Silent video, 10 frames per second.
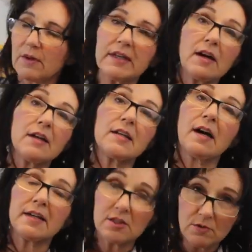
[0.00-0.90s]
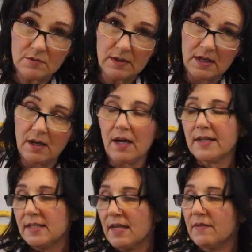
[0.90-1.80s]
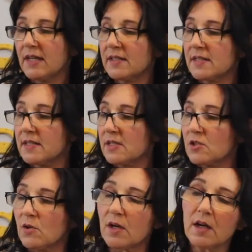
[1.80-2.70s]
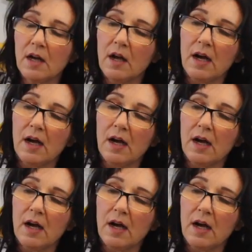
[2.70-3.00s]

Right now, I did have an Etsy store.